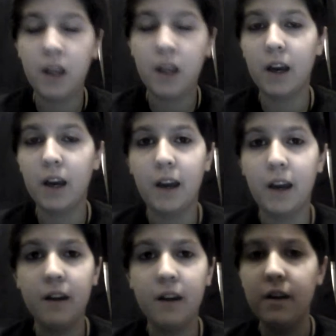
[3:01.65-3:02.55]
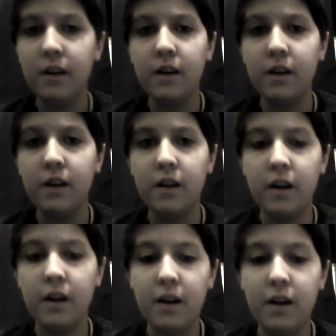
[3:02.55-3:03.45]
gay,
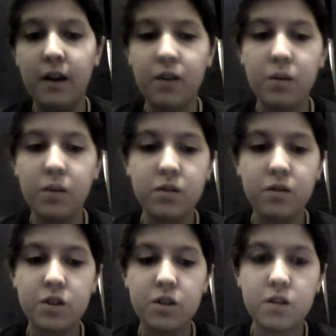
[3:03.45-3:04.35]
and everyone was just...